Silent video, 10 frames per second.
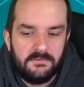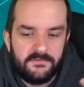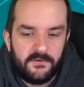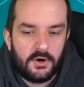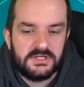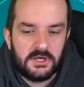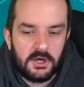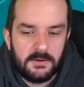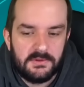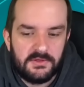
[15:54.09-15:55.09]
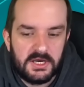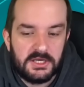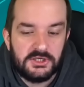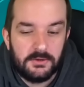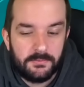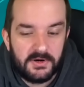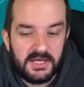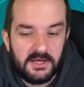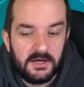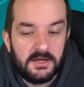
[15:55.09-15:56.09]
Forest at home in 32, pretty
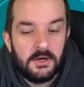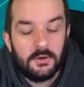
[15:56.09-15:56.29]
good.